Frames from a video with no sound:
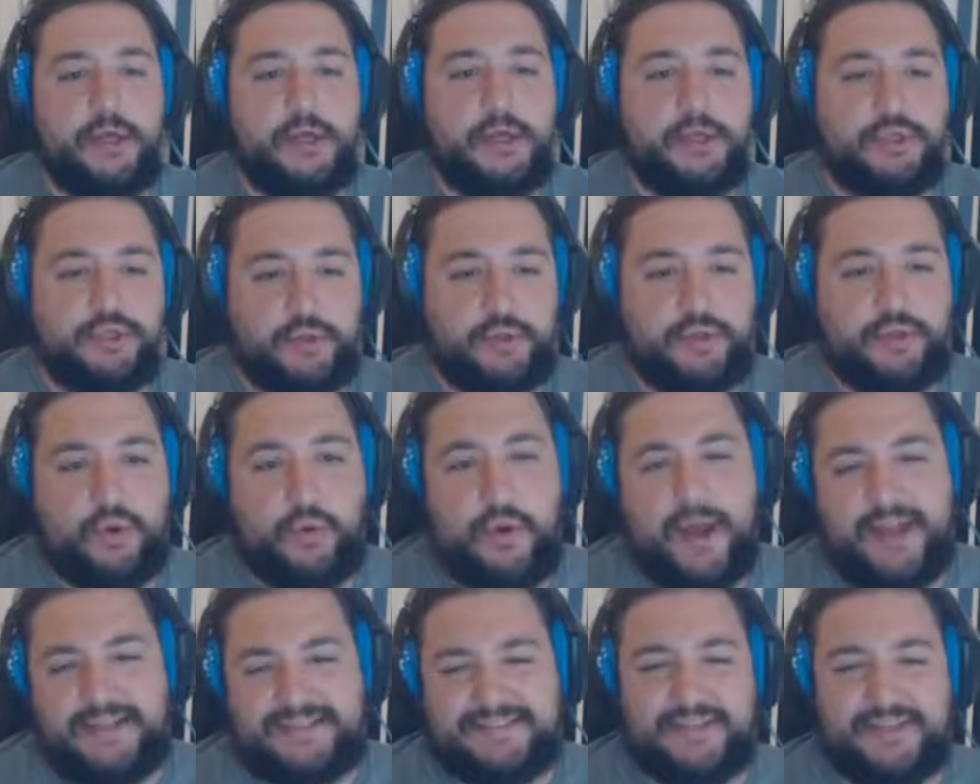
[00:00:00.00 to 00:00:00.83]
So in the
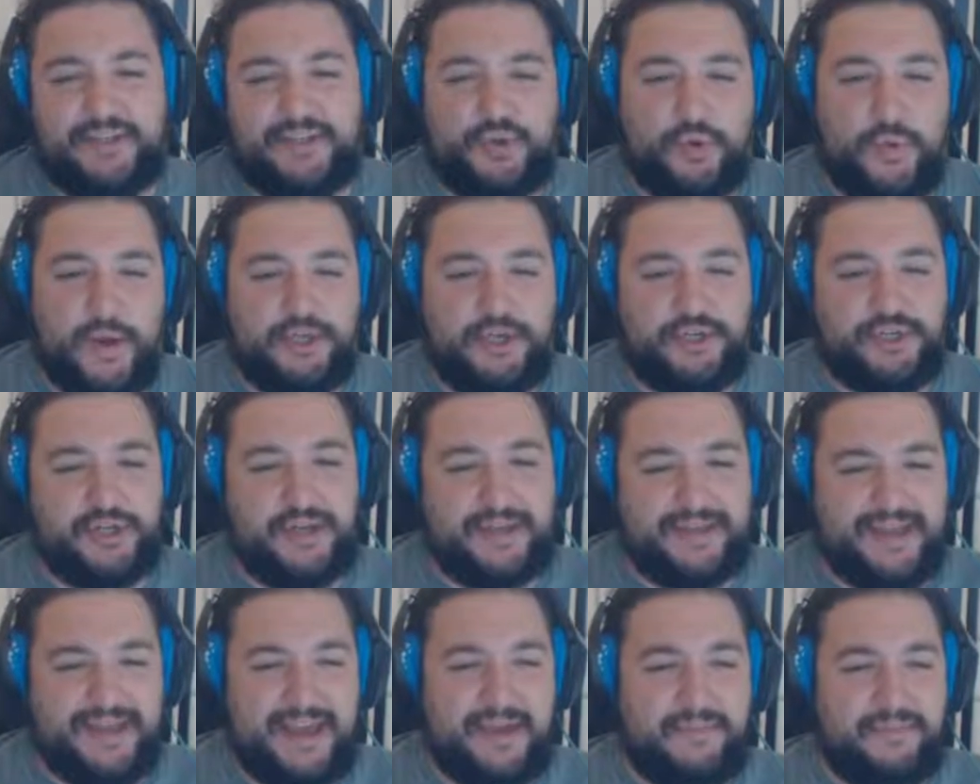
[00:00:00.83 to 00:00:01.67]
right situation,
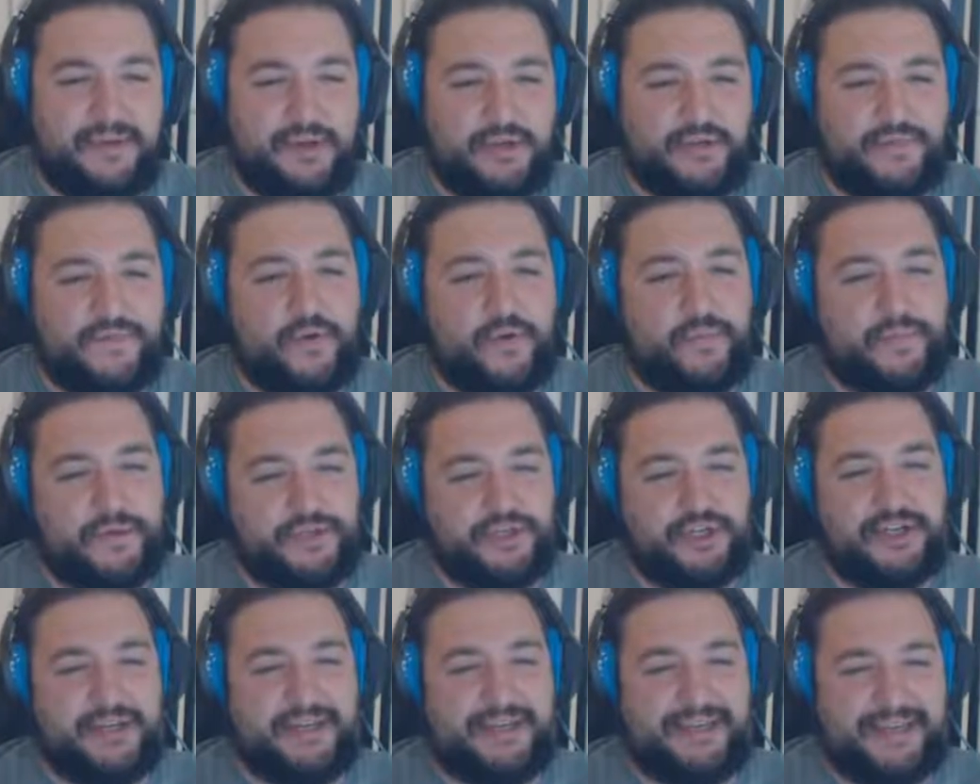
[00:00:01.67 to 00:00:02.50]
it can be useful,
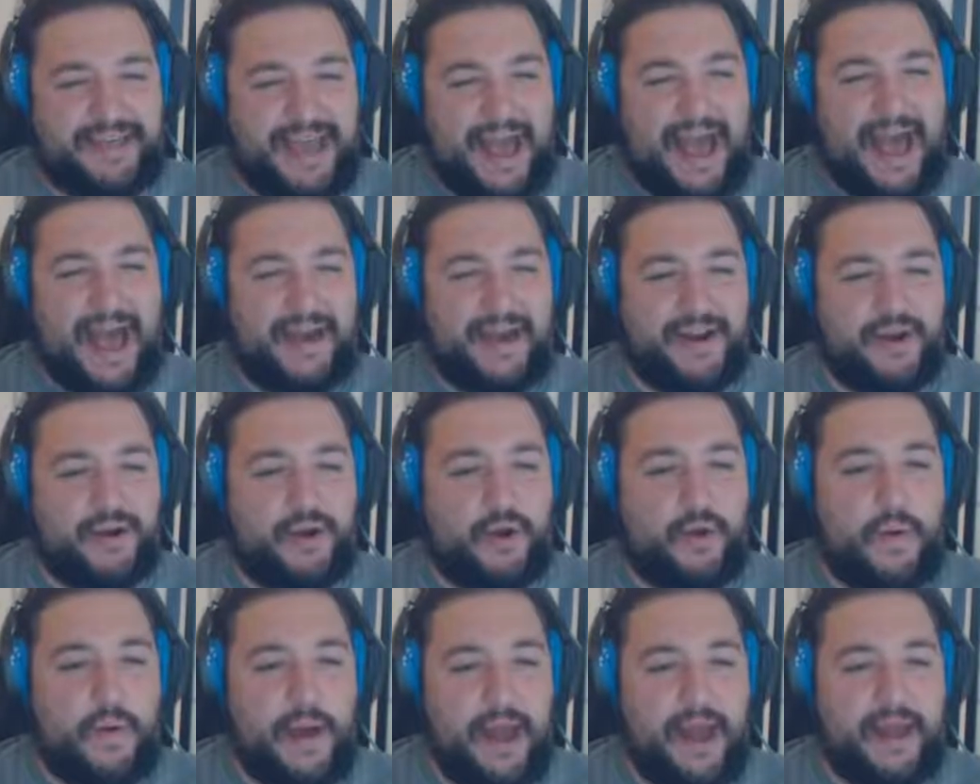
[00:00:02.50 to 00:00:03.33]
but you gotta
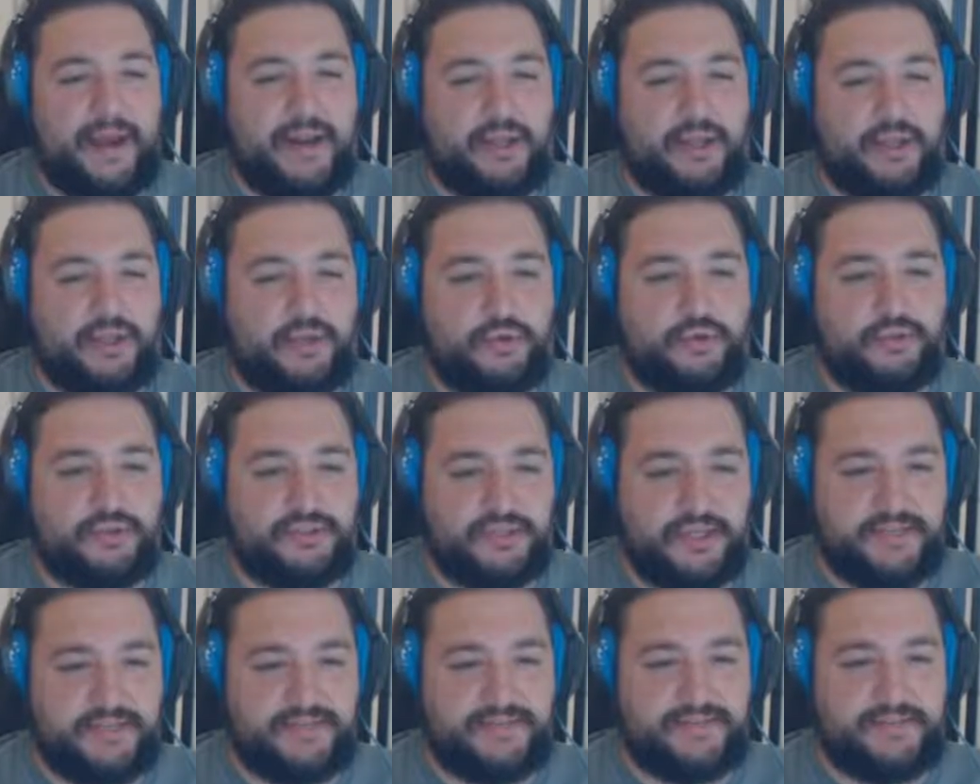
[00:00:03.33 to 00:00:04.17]
know how to
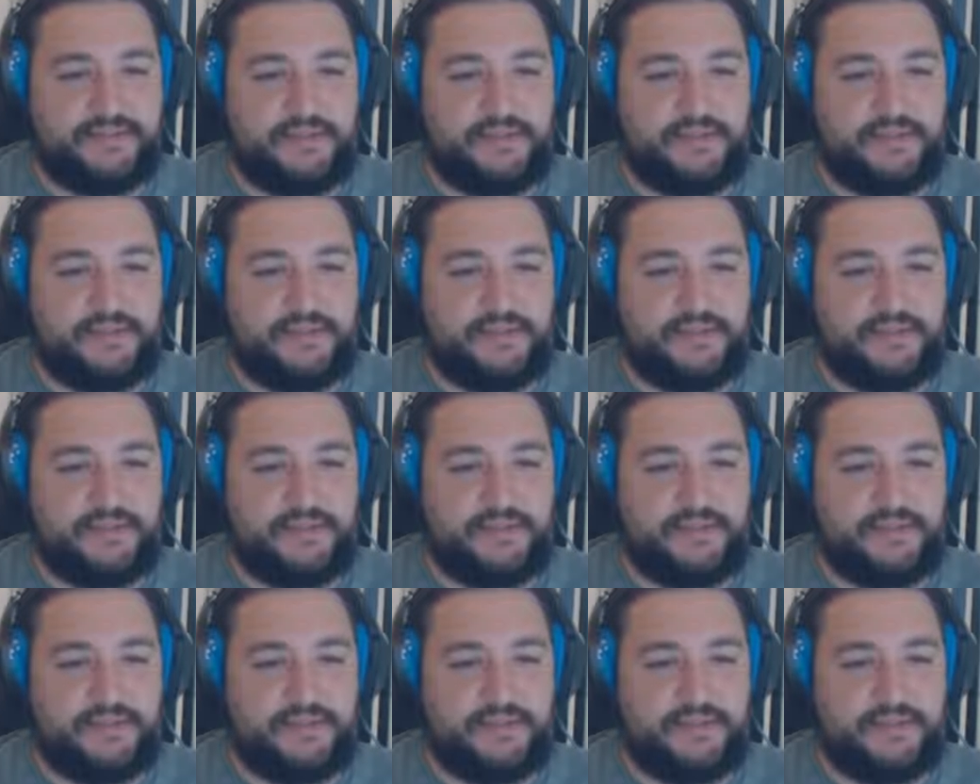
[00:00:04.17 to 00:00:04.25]
use it.